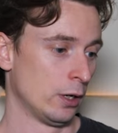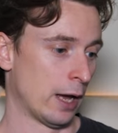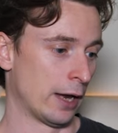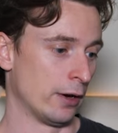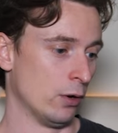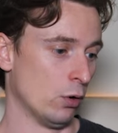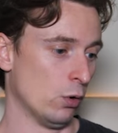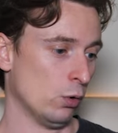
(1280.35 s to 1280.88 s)

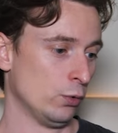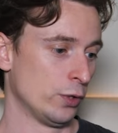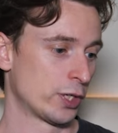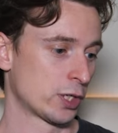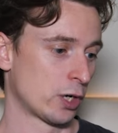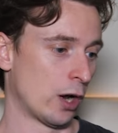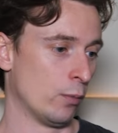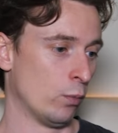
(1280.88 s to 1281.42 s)
And all this
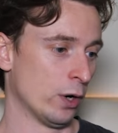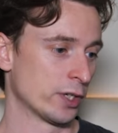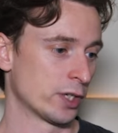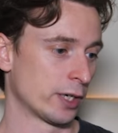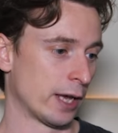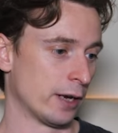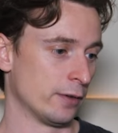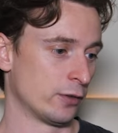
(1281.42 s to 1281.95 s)
time, once
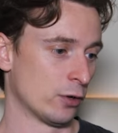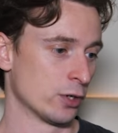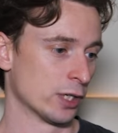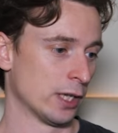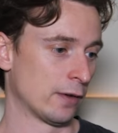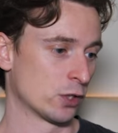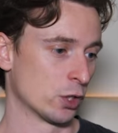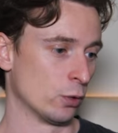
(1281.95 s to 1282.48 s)
again, throws a
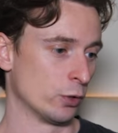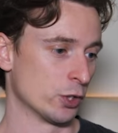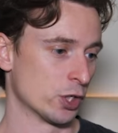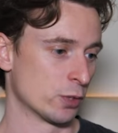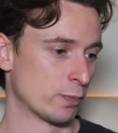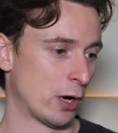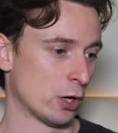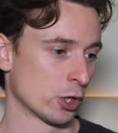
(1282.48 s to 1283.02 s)
left hook, which
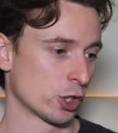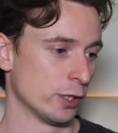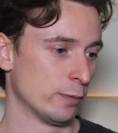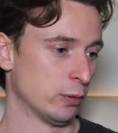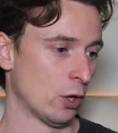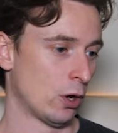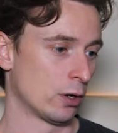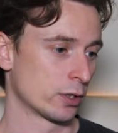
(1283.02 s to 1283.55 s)
is partially
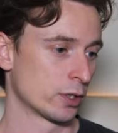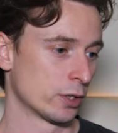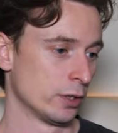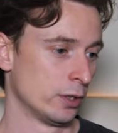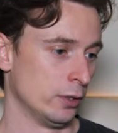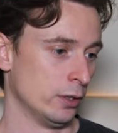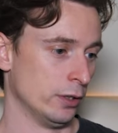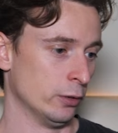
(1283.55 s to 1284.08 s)
blocked.
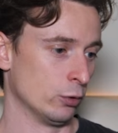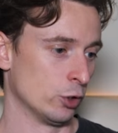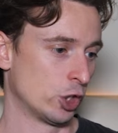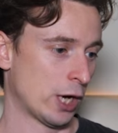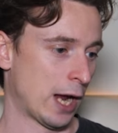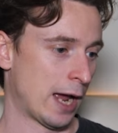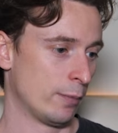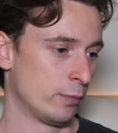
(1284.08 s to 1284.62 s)
Little
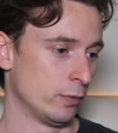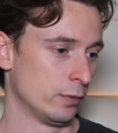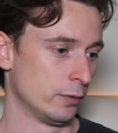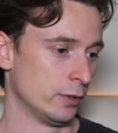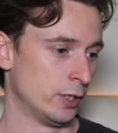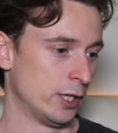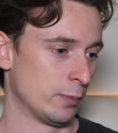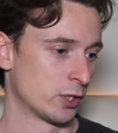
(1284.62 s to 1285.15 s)
jab,
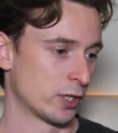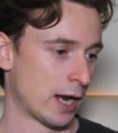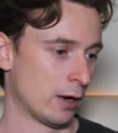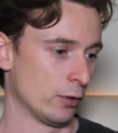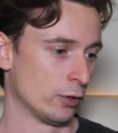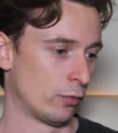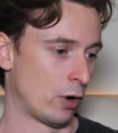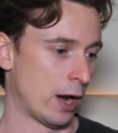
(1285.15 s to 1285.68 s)
dips
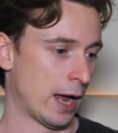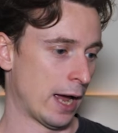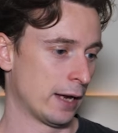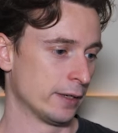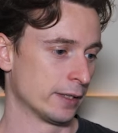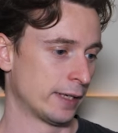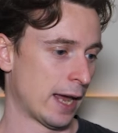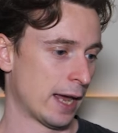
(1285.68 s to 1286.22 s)
down the right
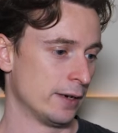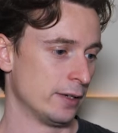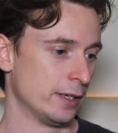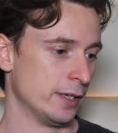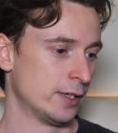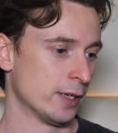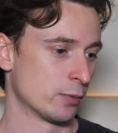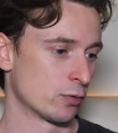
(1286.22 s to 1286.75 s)
hand again.
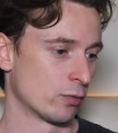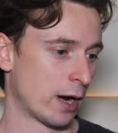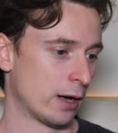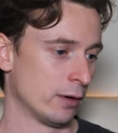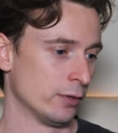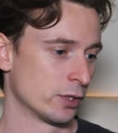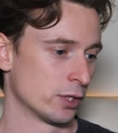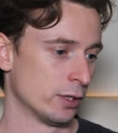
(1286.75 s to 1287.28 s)
He dips
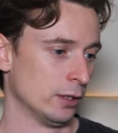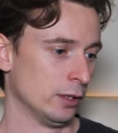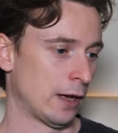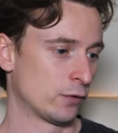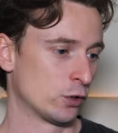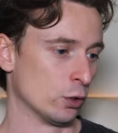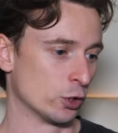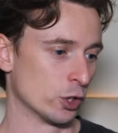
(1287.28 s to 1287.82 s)
round,
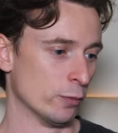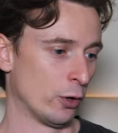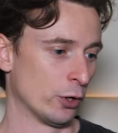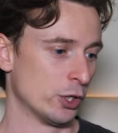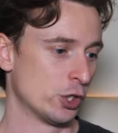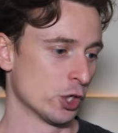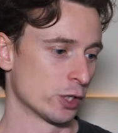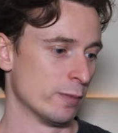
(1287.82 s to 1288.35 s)
left hook to the body,
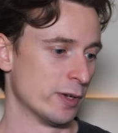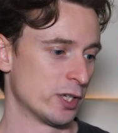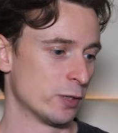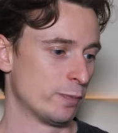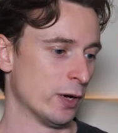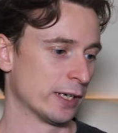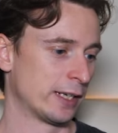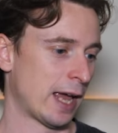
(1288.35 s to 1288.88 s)
just misses.
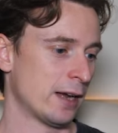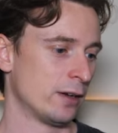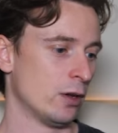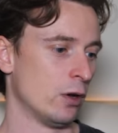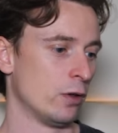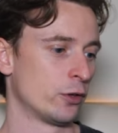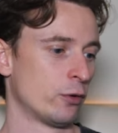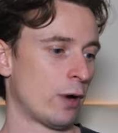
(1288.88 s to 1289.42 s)
But again,
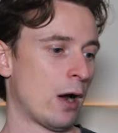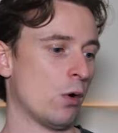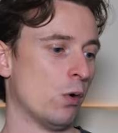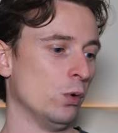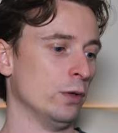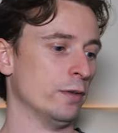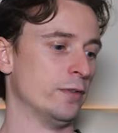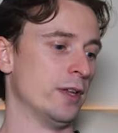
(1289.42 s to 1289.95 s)
throughout
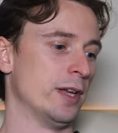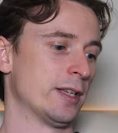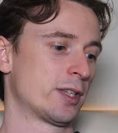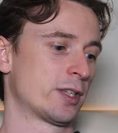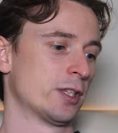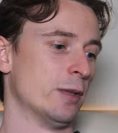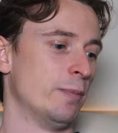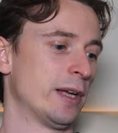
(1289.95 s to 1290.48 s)
all of
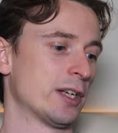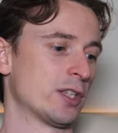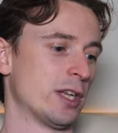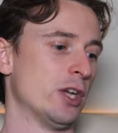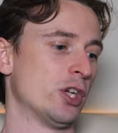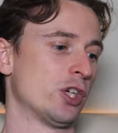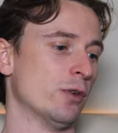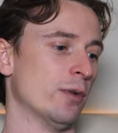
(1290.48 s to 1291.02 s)
this, the biggest
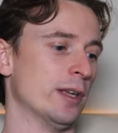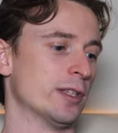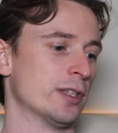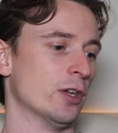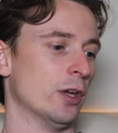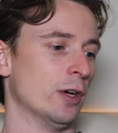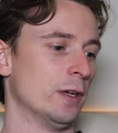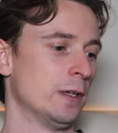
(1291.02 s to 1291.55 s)
issue is
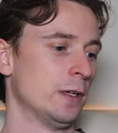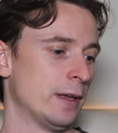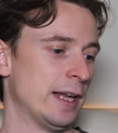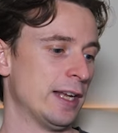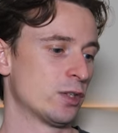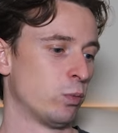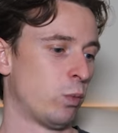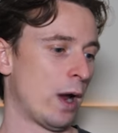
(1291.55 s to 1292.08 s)
that
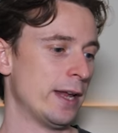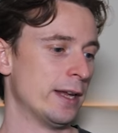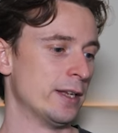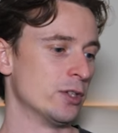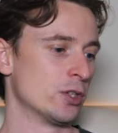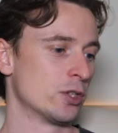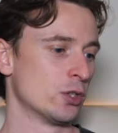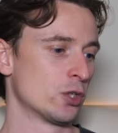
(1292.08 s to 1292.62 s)
his weight
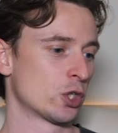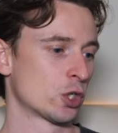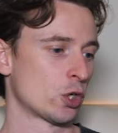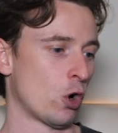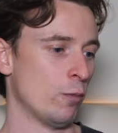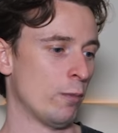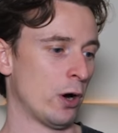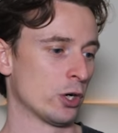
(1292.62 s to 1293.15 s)
is
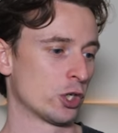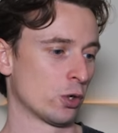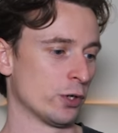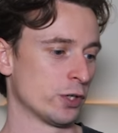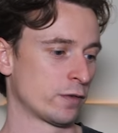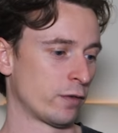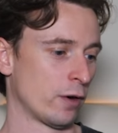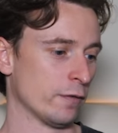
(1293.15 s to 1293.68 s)
so much on
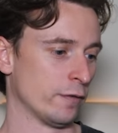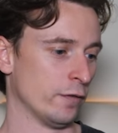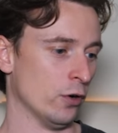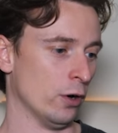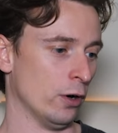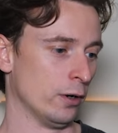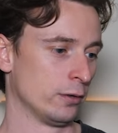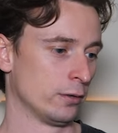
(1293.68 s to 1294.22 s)
his front
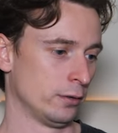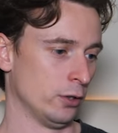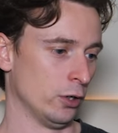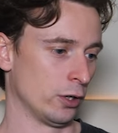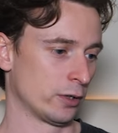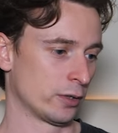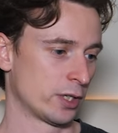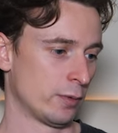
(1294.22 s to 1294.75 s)
foot.
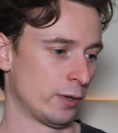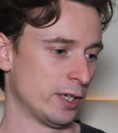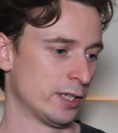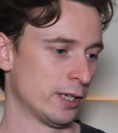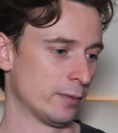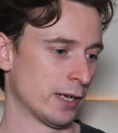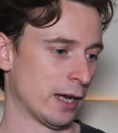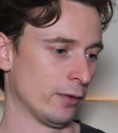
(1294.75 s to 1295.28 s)
Look, see when he's
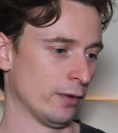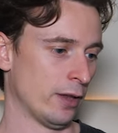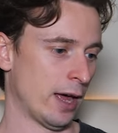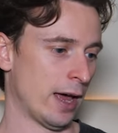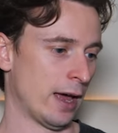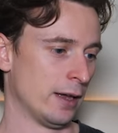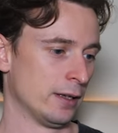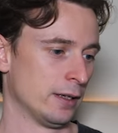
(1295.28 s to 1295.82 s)
dipped down
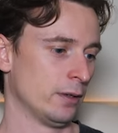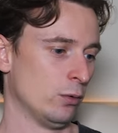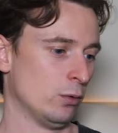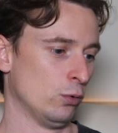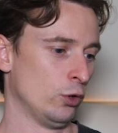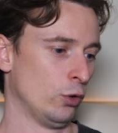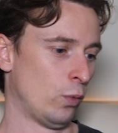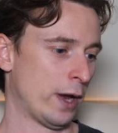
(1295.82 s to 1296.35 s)
there,
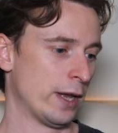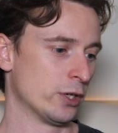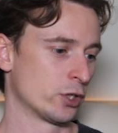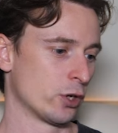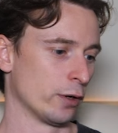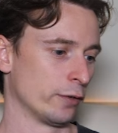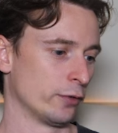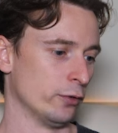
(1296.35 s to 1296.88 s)
all the weight is
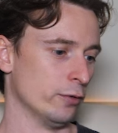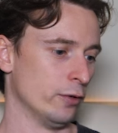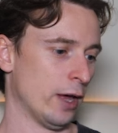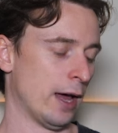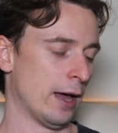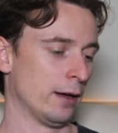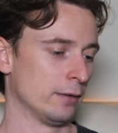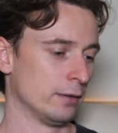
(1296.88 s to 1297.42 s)
going through
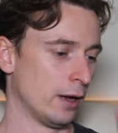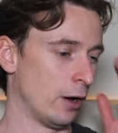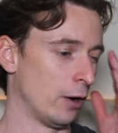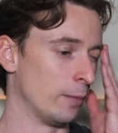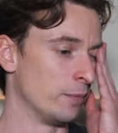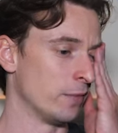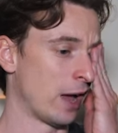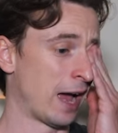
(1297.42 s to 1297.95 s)
there.
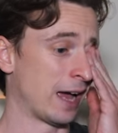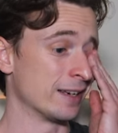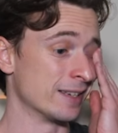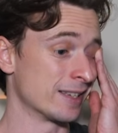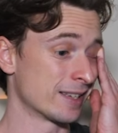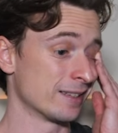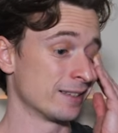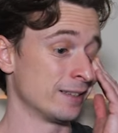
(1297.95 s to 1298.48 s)

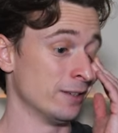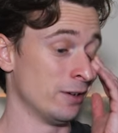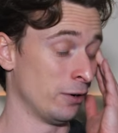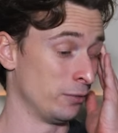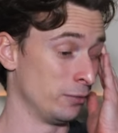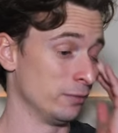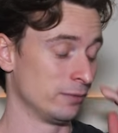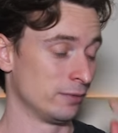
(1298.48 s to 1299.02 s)
And you
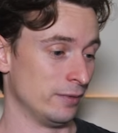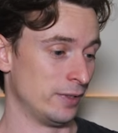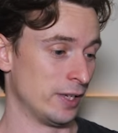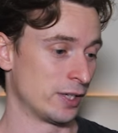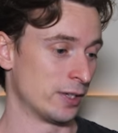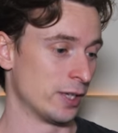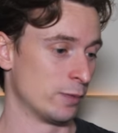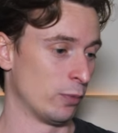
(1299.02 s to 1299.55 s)
know,
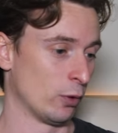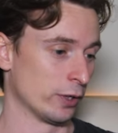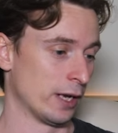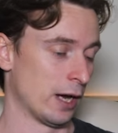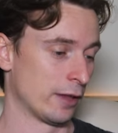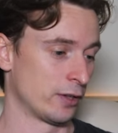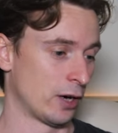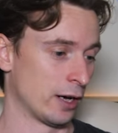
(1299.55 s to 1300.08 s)
this body
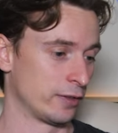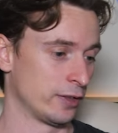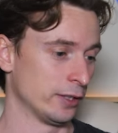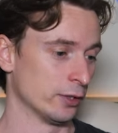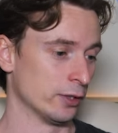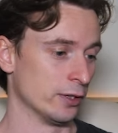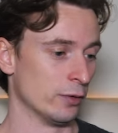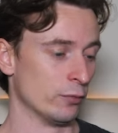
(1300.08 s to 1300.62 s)
here, I think
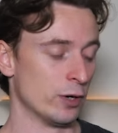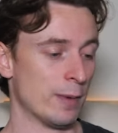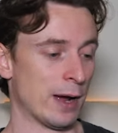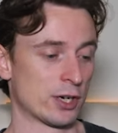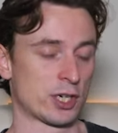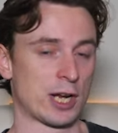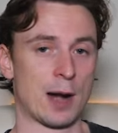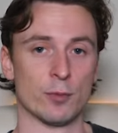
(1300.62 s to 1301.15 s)
that in the
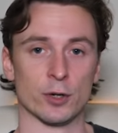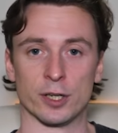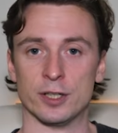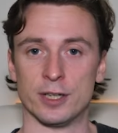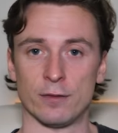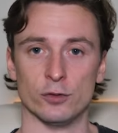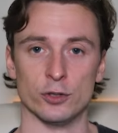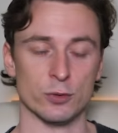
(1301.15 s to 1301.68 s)
rematch, Cameron can
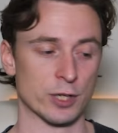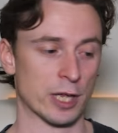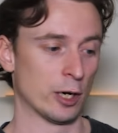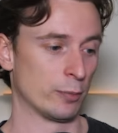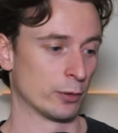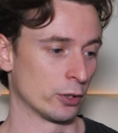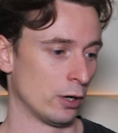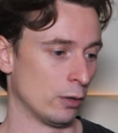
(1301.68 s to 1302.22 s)
definitely use that
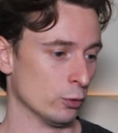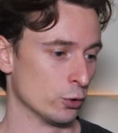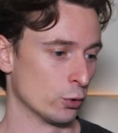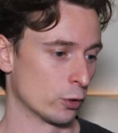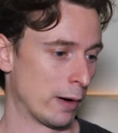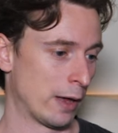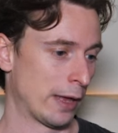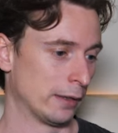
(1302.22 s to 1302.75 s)
uppercut. We'll
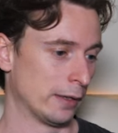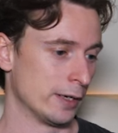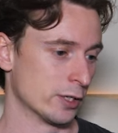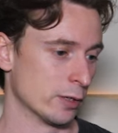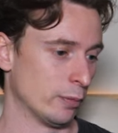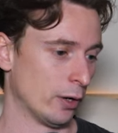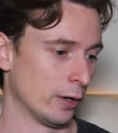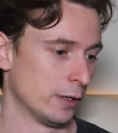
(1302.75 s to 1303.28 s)
talk about that
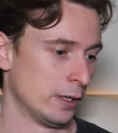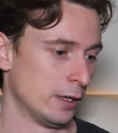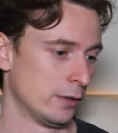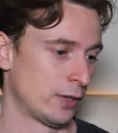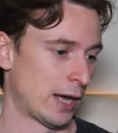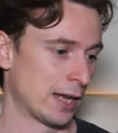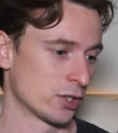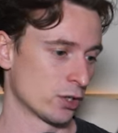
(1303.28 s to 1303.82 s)
later, but
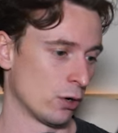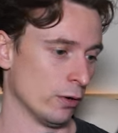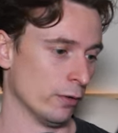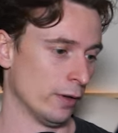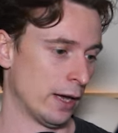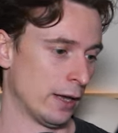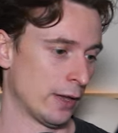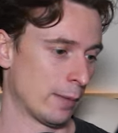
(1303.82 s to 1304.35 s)
that's on
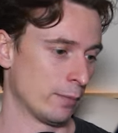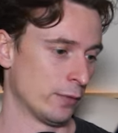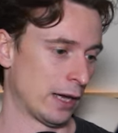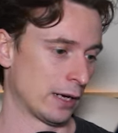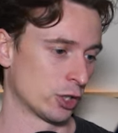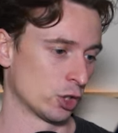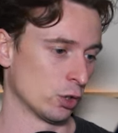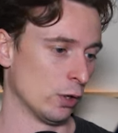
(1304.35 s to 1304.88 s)
there,
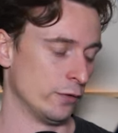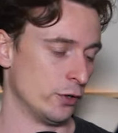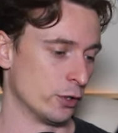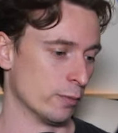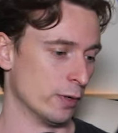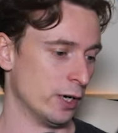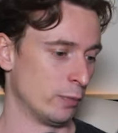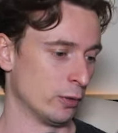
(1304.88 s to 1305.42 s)
that shot, if you
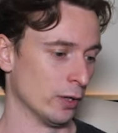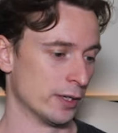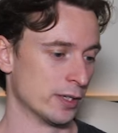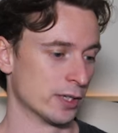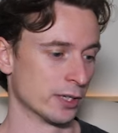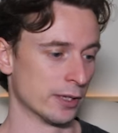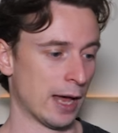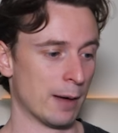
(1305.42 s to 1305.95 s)
can manipulate it
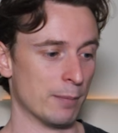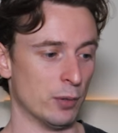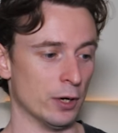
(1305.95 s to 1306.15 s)
to that.